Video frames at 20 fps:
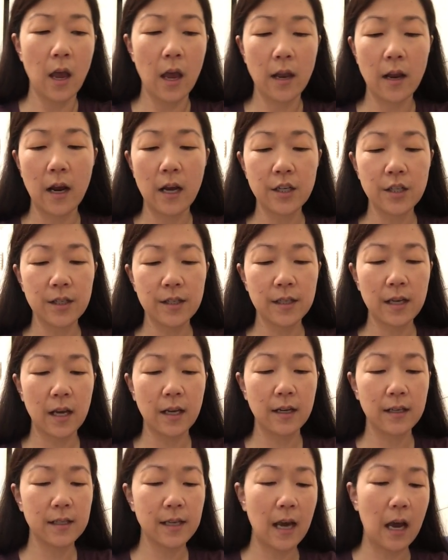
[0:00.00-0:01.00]
And I just
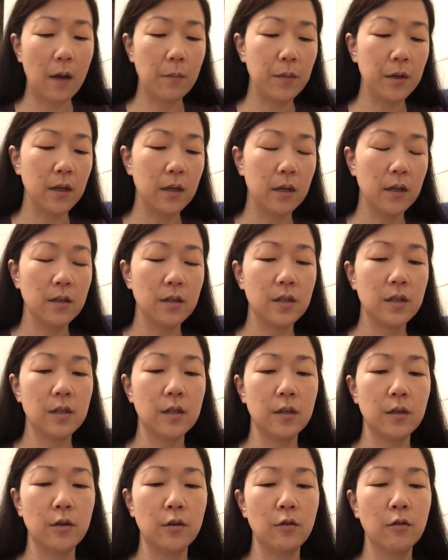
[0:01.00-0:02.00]
kind of tap it
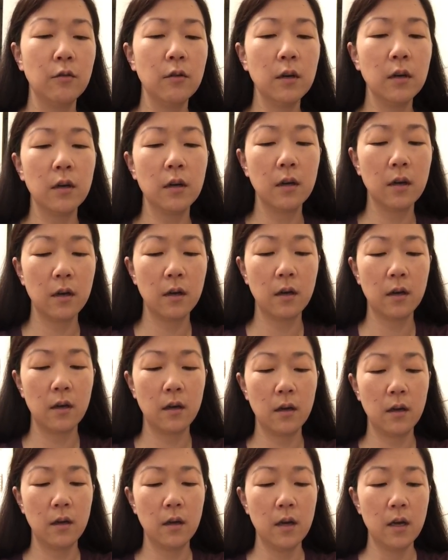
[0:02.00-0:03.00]
into
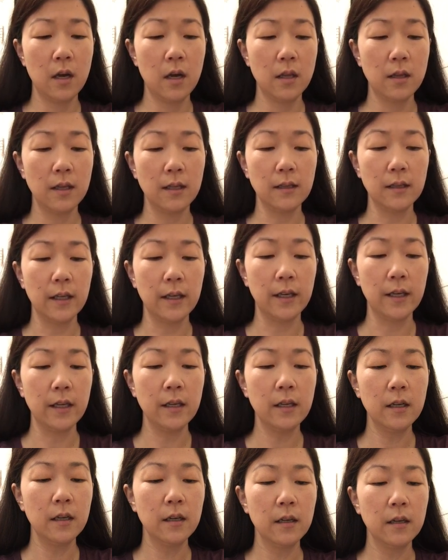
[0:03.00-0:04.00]
the
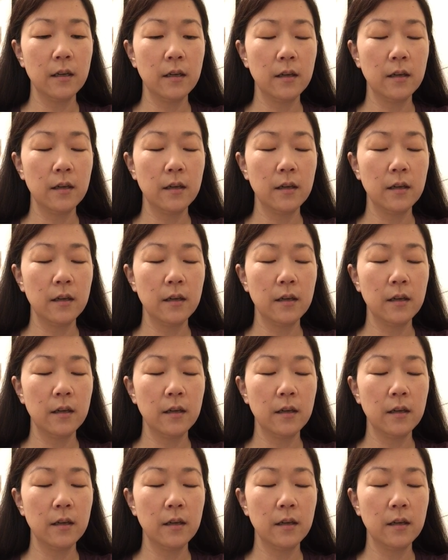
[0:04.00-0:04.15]
lid.